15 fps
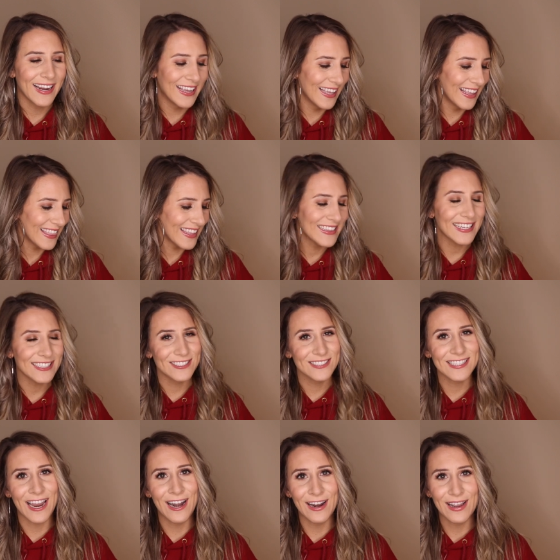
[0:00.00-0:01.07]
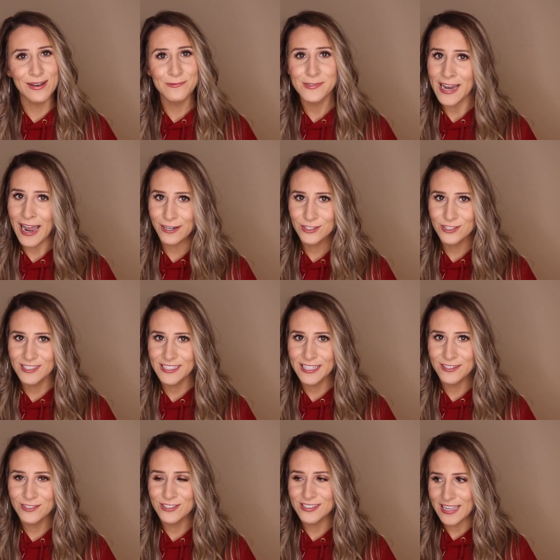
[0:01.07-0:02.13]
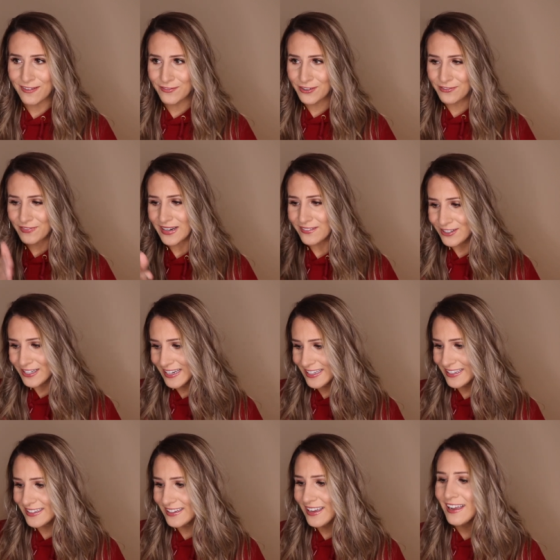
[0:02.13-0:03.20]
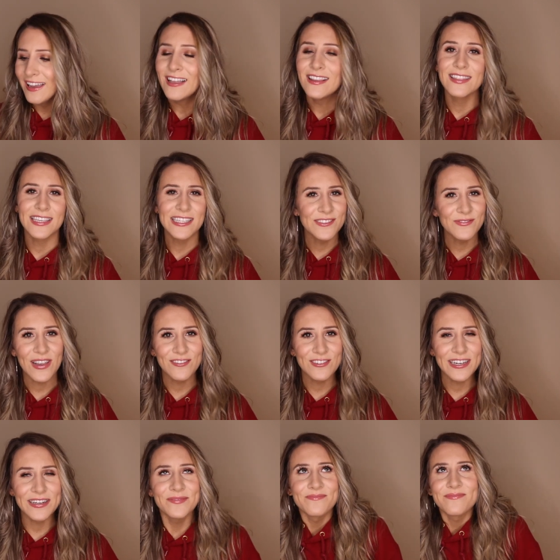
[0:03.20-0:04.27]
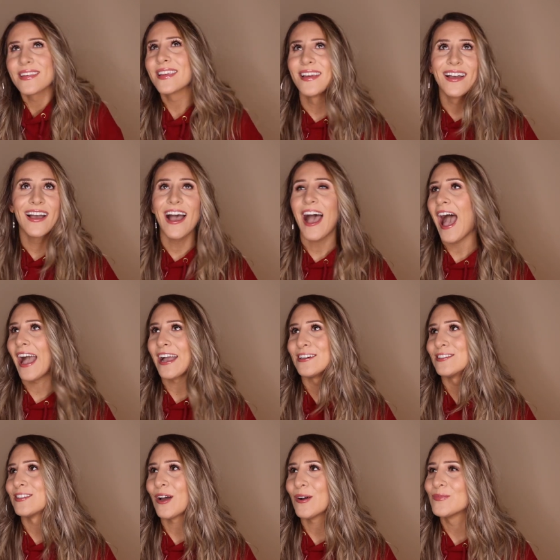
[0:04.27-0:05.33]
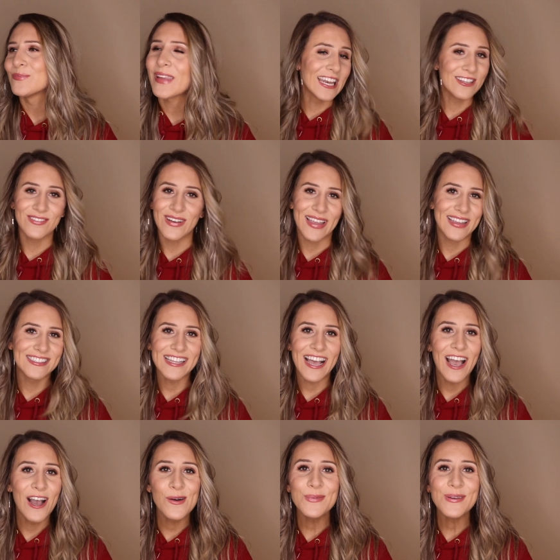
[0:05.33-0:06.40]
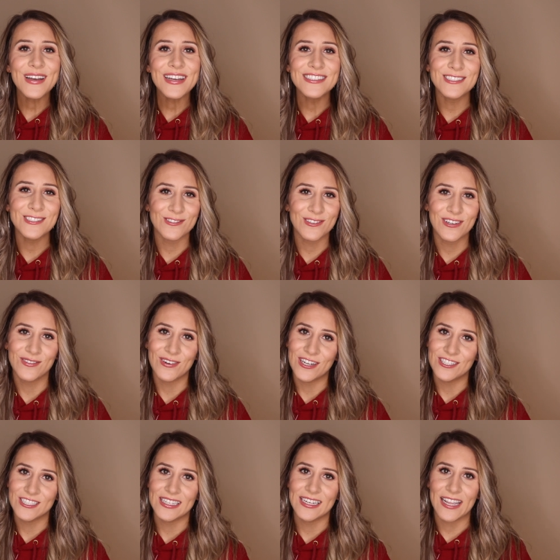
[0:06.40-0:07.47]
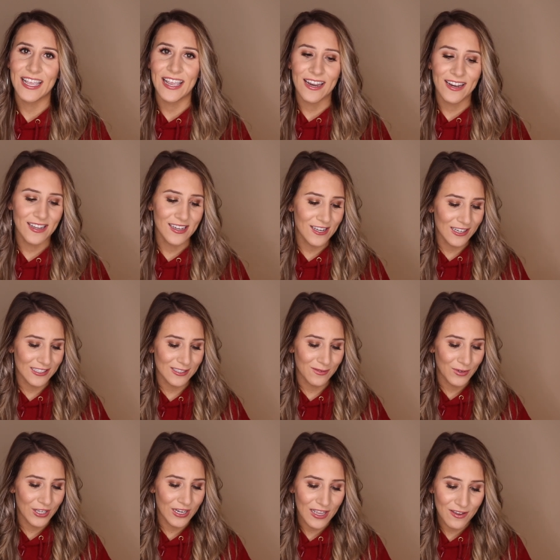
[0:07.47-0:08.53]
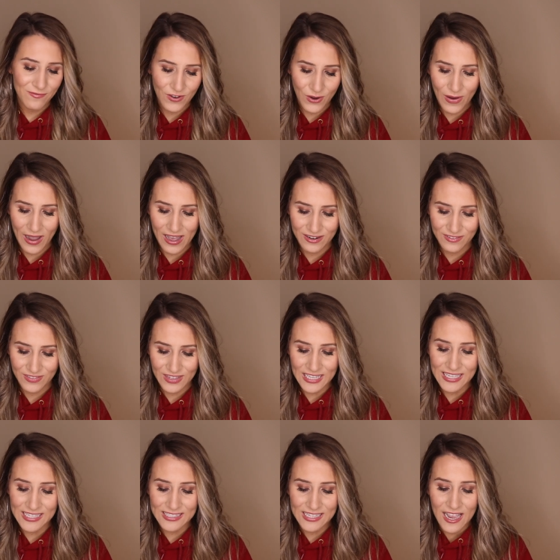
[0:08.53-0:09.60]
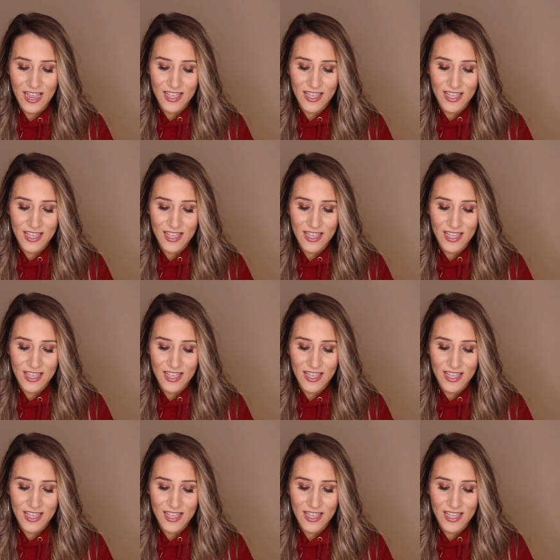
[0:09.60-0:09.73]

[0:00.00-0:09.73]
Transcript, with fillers: I think that just kind of comes naturally. You just have your favorite and least favorite. Anyways, I hope you guys enjoyed watching and got some good info out of these.